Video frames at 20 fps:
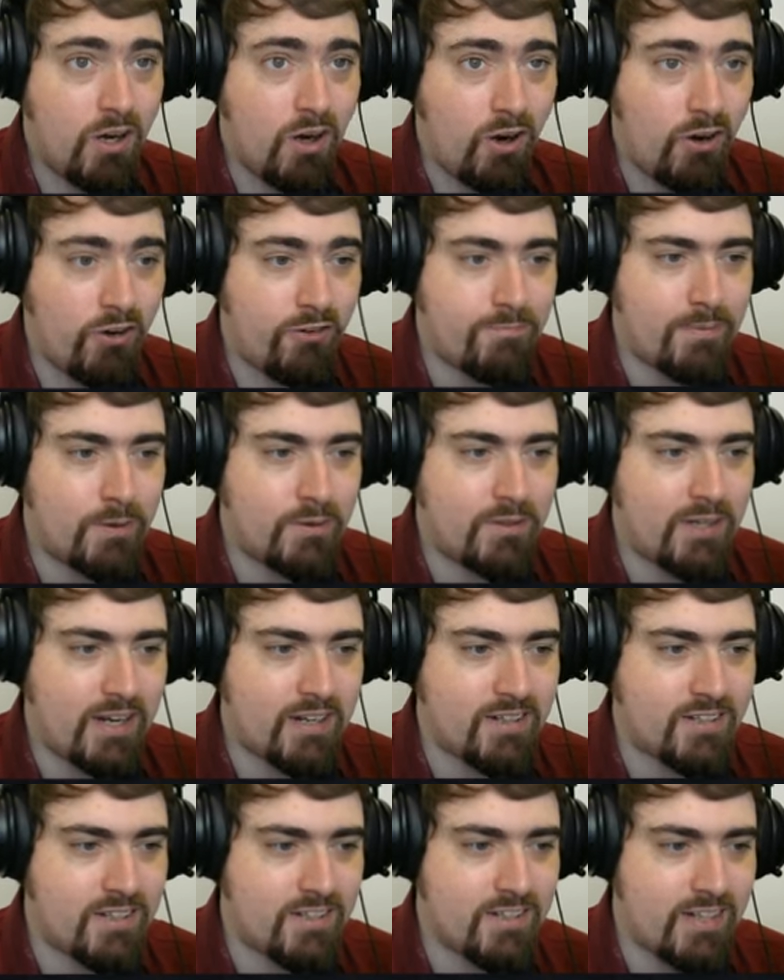of
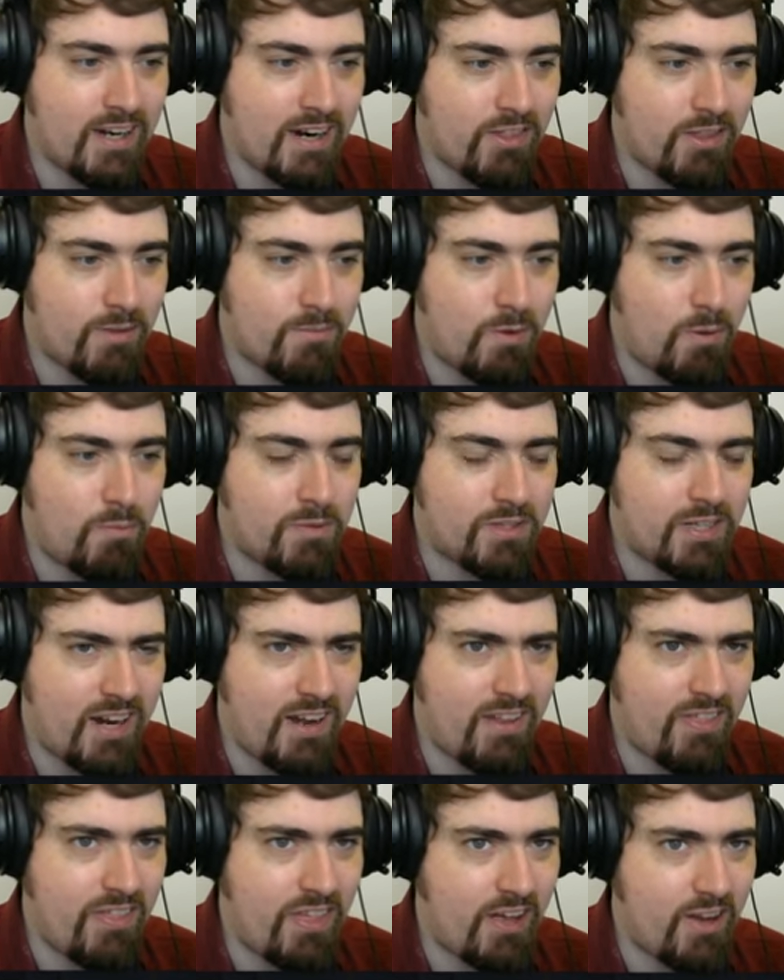Bodexius at the moment
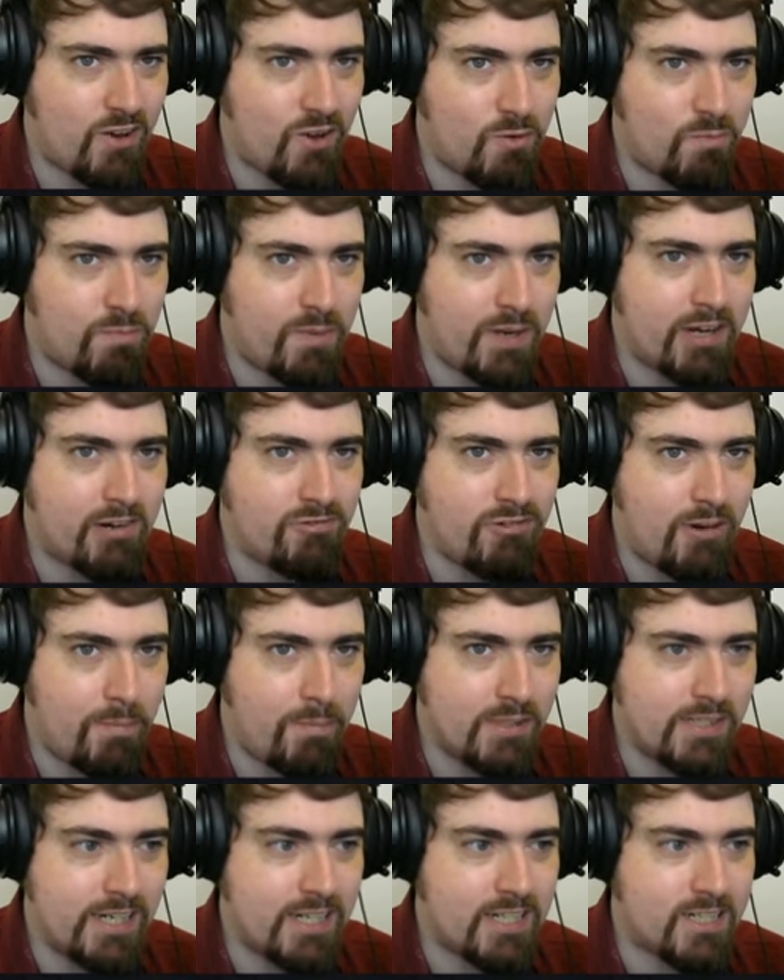and that could be
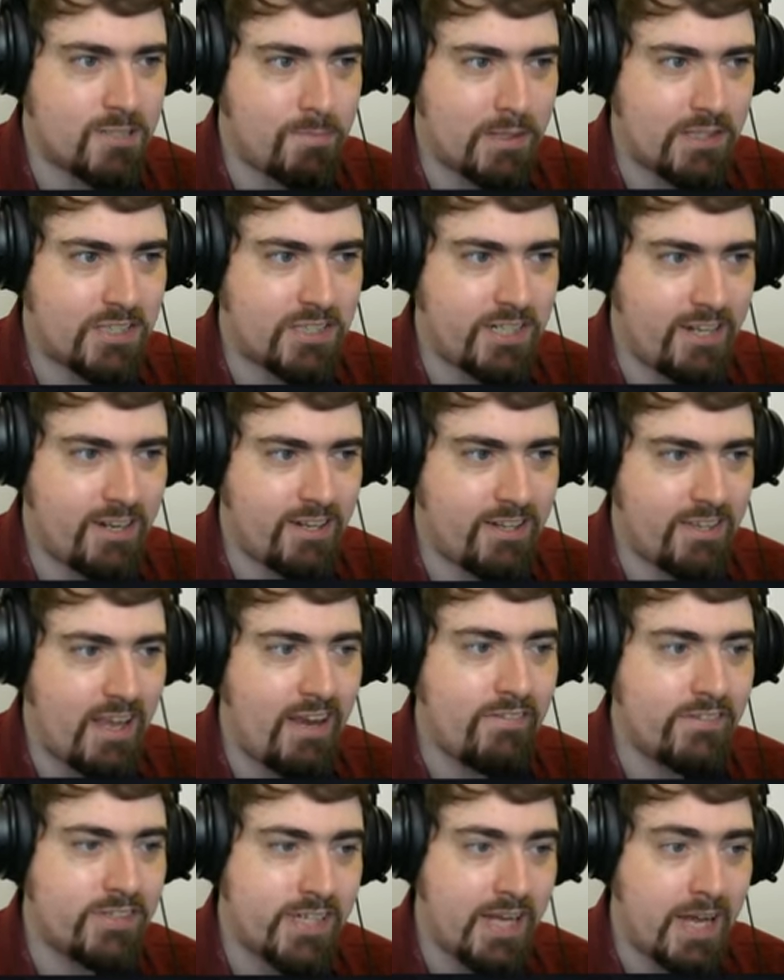crippling especially in a
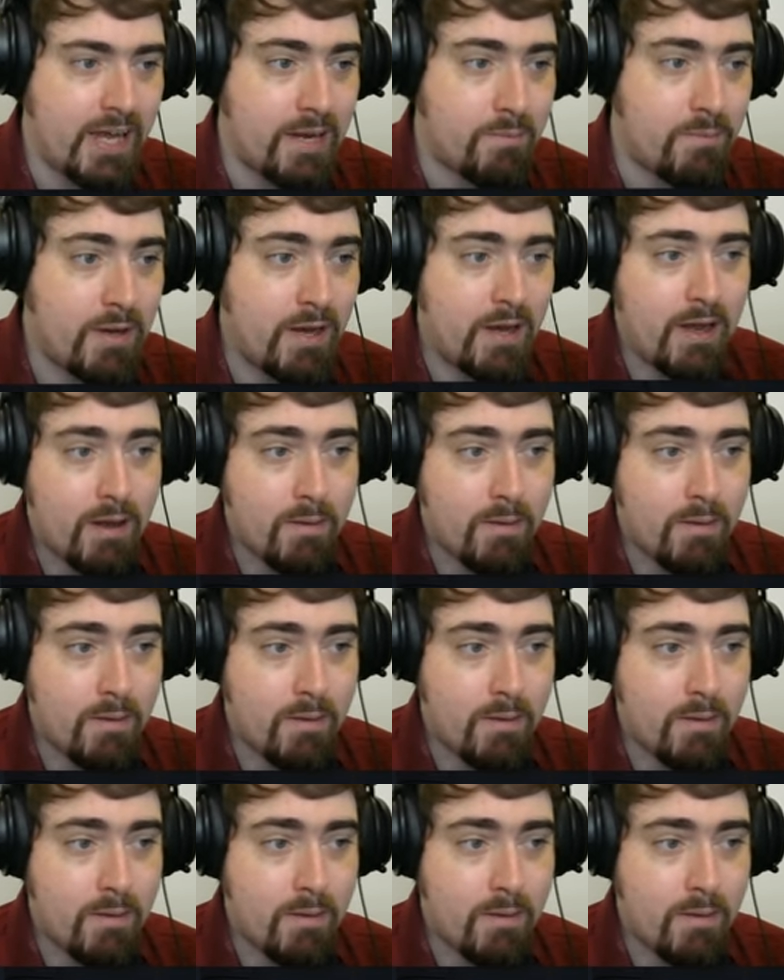naval game